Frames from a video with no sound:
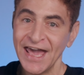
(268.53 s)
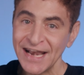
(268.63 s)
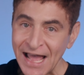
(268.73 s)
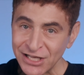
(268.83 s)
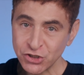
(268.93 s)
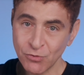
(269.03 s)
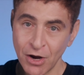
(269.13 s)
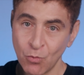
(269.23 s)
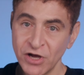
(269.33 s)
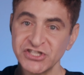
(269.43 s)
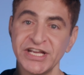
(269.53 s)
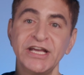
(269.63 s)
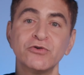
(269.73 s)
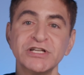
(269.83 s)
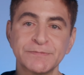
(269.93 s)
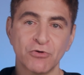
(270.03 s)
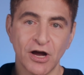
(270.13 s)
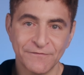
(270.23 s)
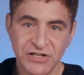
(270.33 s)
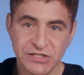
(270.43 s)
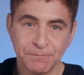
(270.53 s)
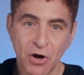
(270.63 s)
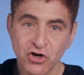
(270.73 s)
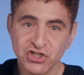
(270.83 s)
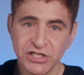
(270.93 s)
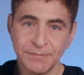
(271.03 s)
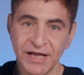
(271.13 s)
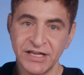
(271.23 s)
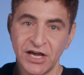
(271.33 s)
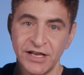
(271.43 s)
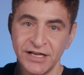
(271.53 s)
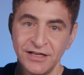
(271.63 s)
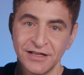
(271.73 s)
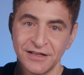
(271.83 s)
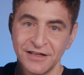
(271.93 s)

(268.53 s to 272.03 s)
And Axelrod wants to increase profits partially by cutting